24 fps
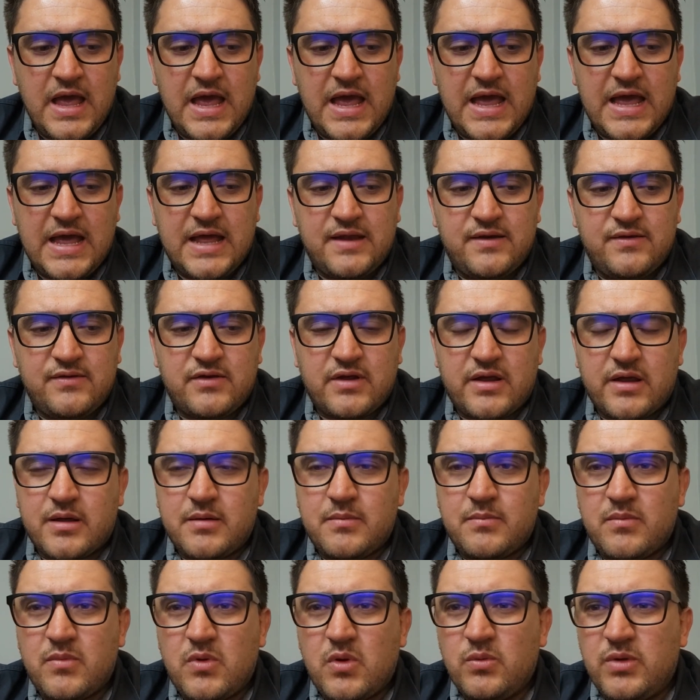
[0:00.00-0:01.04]
And
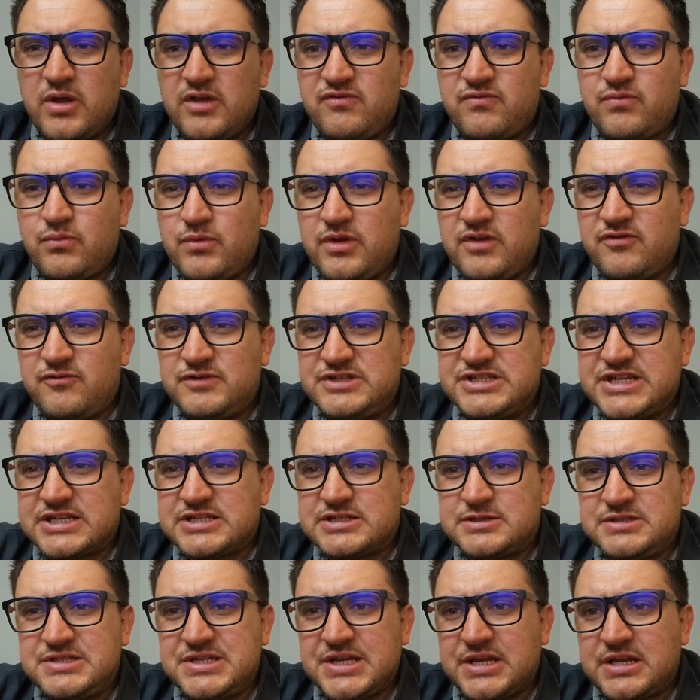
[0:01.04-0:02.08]
um, we've we've
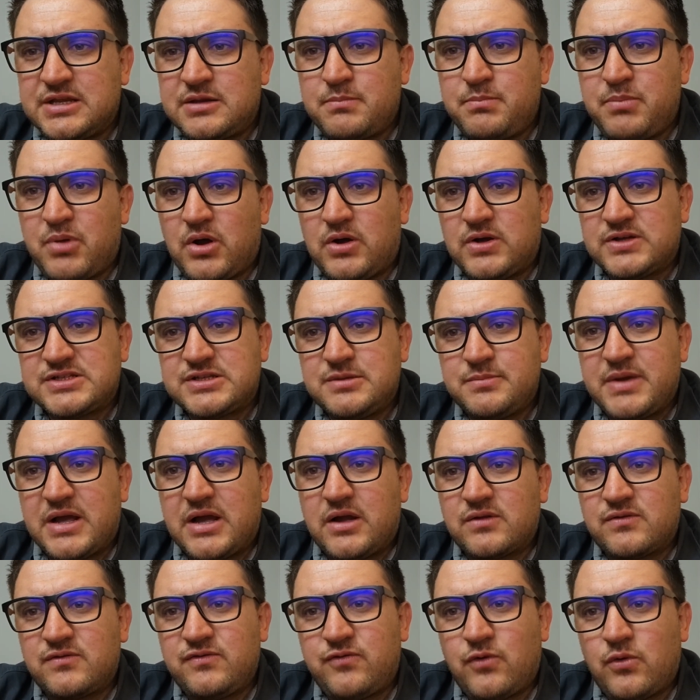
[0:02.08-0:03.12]
just ticked past
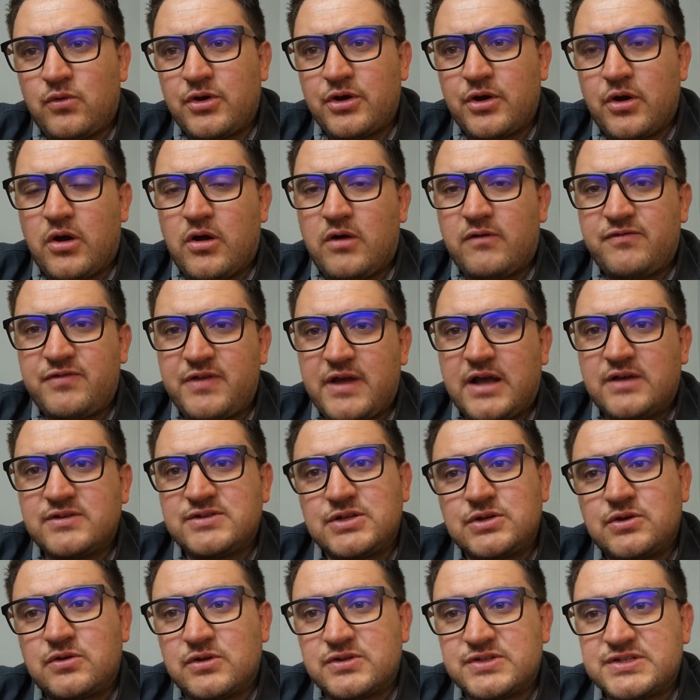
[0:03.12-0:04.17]
about four and a half
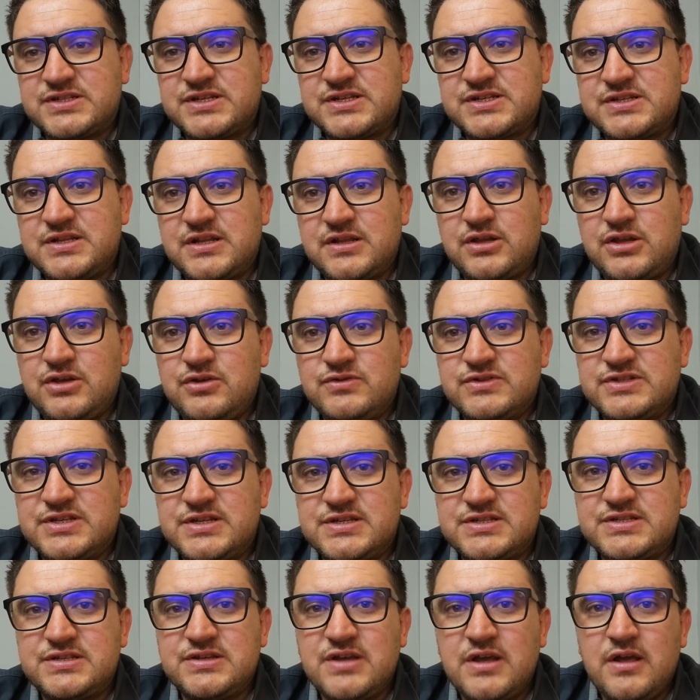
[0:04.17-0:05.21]
thousand consistent
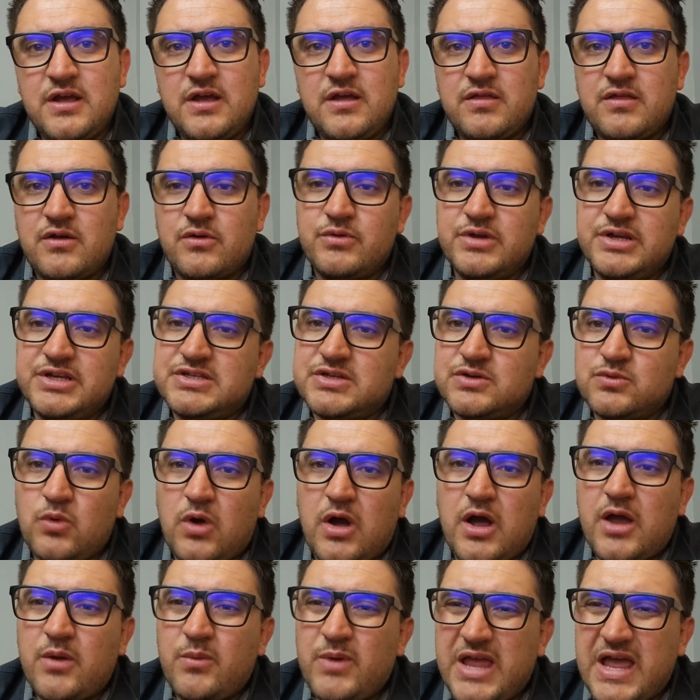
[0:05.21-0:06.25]
users. The reason
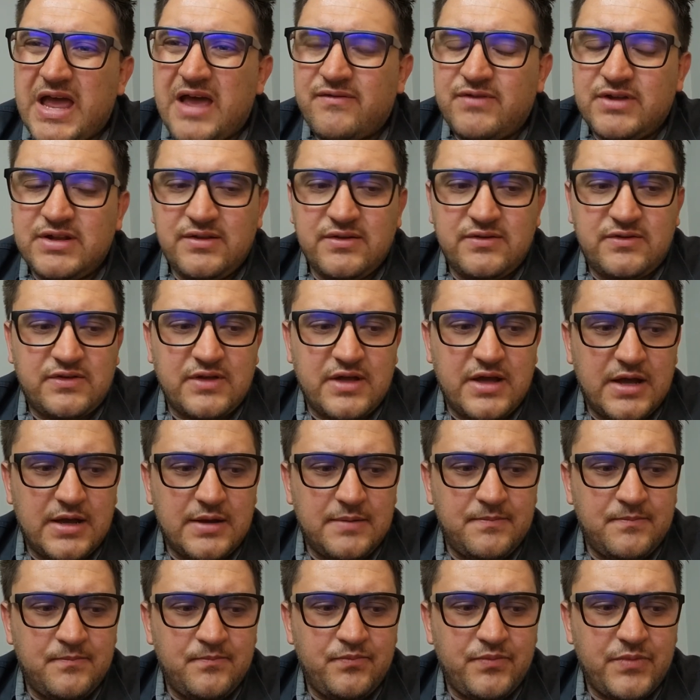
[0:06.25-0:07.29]
why we haven't
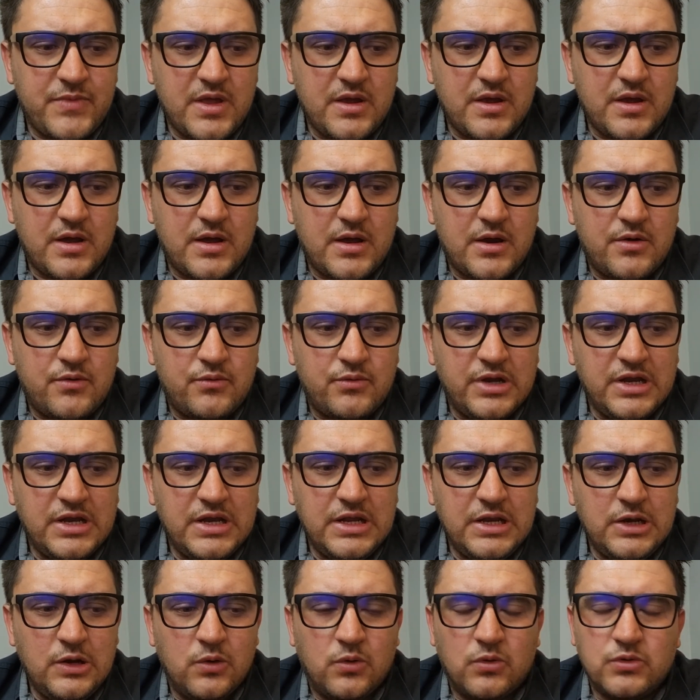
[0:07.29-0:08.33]
um, uh,
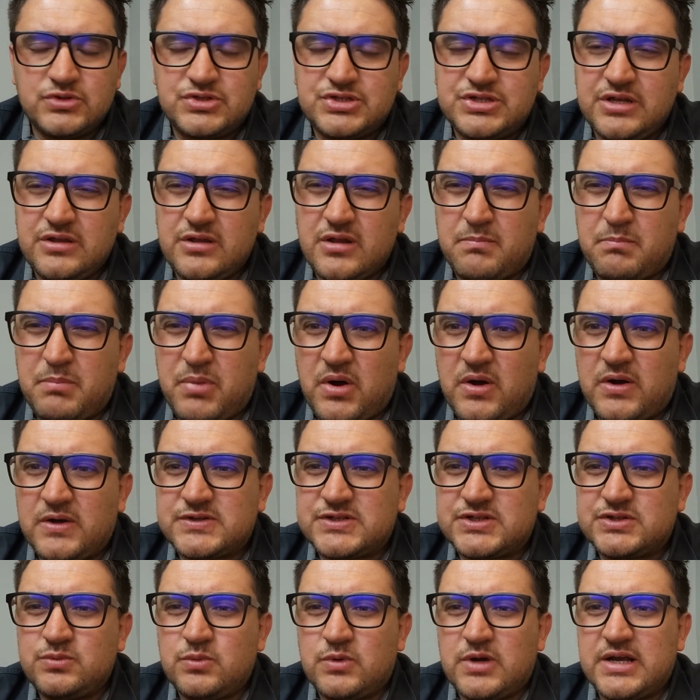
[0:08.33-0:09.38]
really launched in the
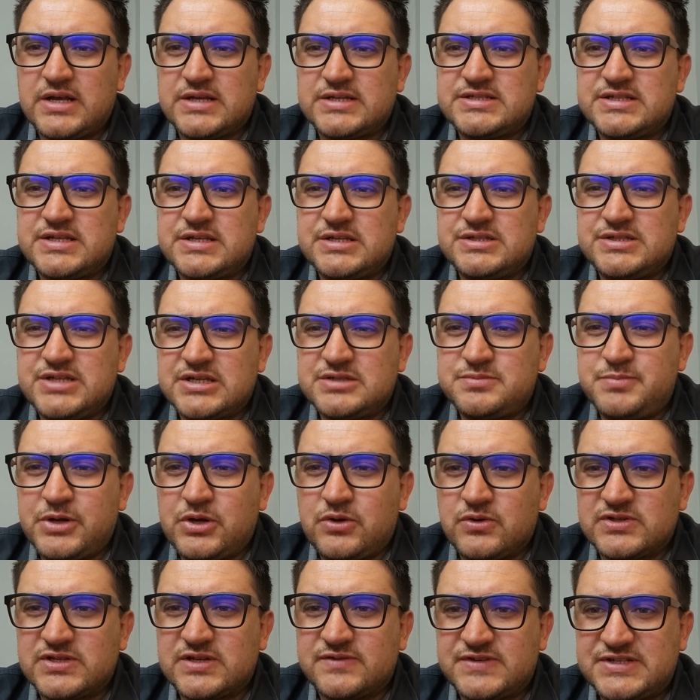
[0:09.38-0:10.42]
past was just
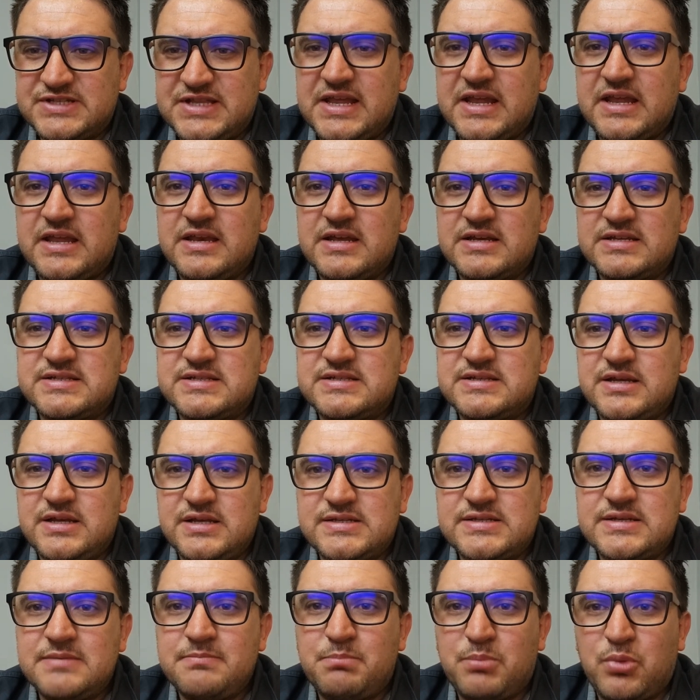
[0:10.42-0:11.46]
because of stickiness.
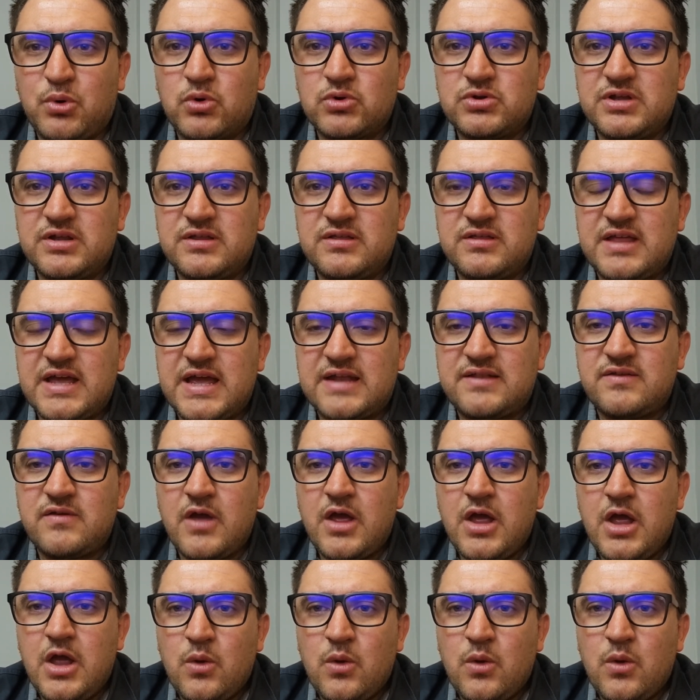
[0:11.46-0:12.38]
It's important that